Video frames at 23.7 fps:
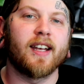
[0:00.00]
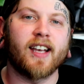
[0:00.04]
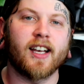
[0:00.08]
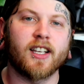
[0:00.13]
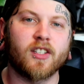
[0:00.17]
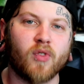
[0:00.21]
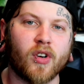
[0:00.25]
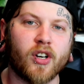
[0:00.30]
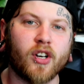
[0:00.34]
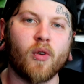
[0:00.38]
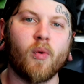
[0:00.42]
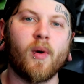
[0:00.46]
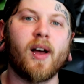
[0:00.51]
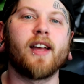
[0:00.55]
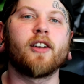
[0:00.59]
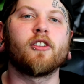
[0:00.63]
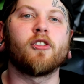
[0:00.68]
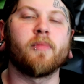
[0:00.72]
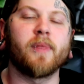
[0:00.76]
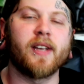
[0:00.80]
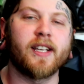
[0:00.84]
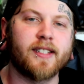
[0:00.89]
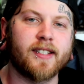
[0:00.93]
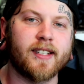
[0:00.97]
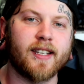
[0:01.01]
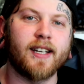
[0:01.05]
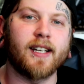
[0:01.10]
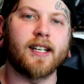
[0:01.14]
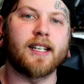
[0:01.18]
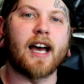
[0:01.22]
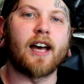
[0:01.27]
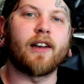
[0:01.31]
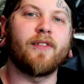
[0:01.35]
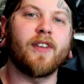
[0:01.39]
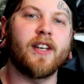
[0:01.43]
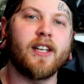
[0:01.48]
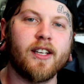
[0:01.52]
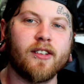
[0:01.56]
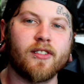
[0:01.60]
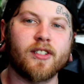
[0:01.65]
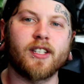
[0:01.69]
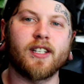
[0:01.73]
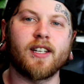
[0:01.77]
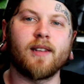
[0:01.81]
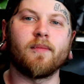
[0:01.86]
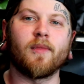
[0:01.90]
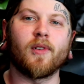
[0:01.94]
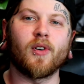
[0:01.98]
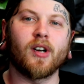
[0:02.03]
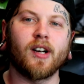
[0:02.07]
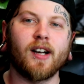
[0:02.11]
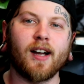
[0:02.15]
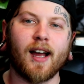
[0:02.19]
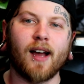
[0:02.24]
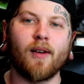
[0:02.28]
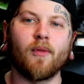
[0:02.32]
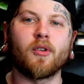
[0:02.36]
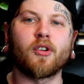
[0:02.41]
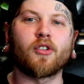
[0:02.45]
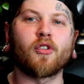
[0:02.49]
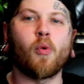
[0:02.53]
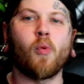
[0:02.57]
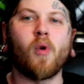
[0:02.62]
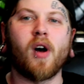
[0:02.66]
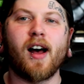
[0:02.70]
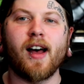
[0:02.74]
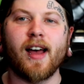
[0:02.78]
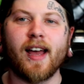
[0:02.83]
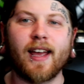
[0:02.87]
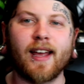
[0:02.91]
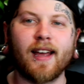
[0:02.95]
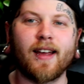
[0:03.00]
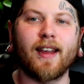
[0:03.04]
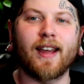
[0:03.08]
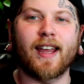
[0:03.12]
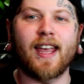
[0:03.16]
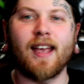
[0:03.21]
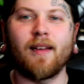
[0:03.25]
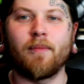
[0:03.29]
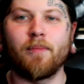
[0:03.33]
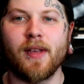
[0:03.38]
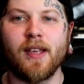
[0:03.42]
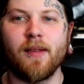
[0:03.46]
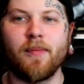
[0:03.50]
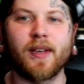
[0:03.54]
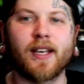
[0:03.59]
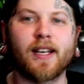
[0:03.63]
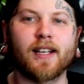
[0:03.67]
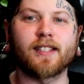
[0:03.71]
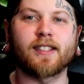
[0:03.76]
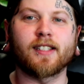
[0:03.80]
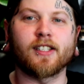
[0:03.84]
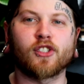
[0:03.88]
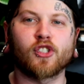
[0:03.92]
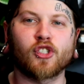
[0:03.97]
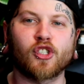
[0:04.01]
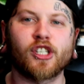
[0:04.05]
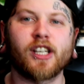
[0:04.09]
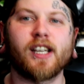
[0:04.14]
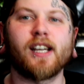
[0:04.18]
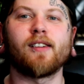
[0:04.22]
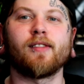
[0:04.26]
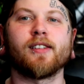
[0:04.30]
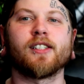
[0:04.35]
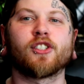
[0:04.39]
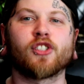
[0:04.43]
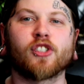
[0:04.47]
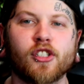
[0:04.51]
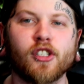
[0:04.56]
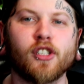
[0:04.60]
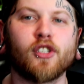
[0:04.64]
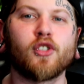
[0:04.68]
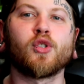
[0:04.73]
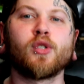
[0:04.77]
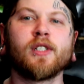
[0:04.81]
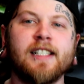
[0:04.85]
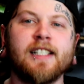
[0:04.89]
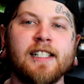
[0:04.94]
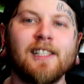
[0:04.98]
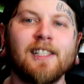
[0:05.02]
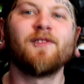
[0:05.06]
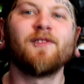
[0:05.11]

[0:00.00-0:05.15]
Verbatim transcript: You guys wonder why I don't make sitting down videos anymore? I wonder why. It can't be because this chair is so